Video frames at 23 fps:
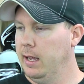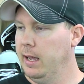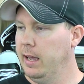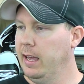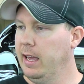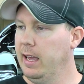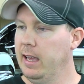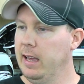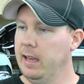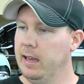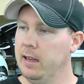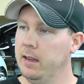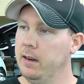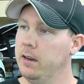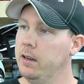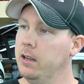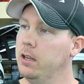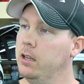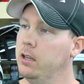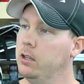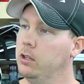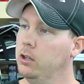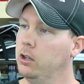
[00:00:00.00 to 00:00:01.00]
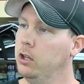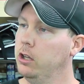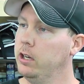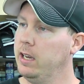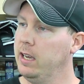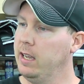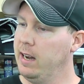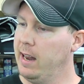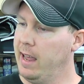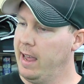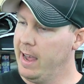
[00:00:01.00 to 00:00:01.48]
And
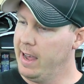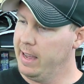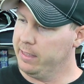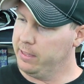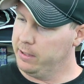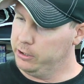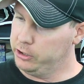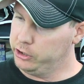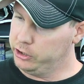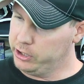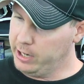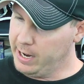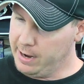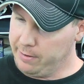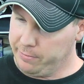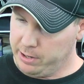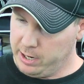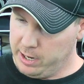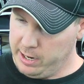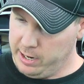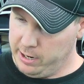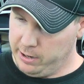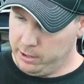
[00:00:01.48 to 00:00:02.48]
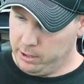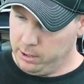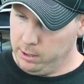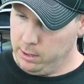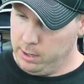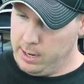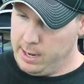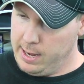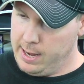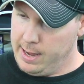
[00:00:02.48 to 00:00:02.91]
looking at the shaft here,